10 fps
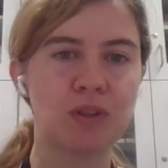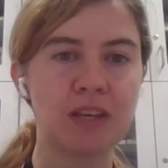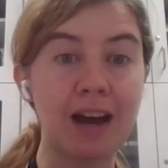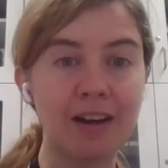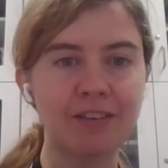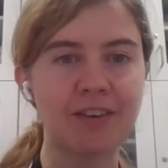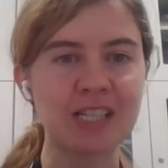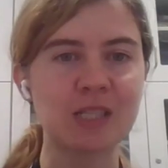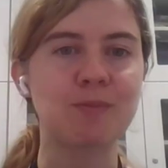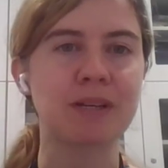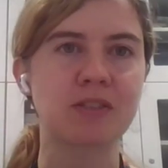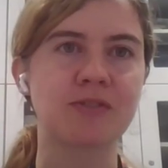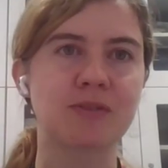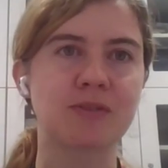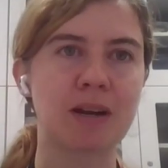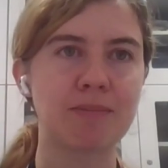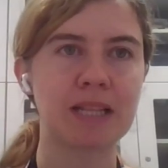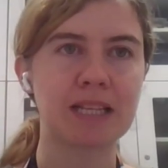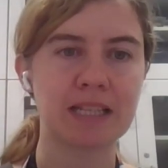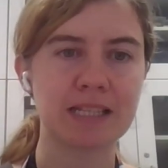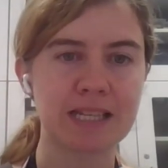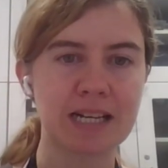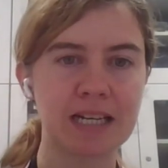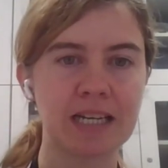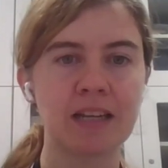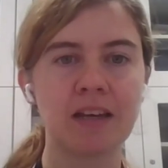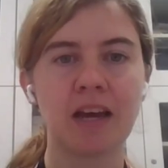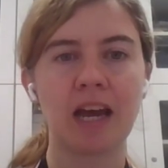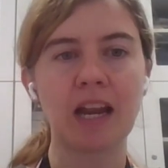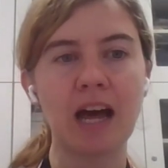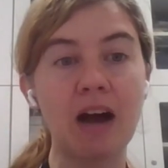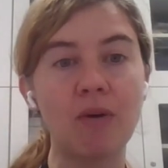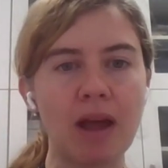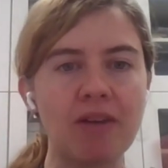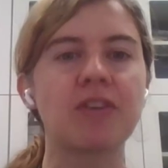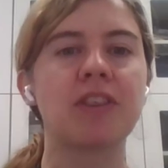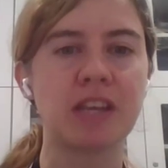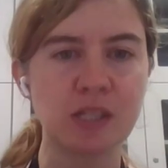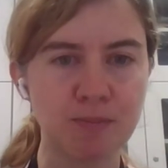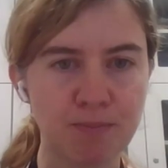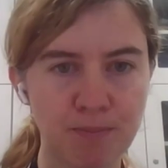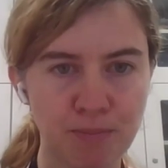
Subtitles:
the other aspects of smart building design and how everything is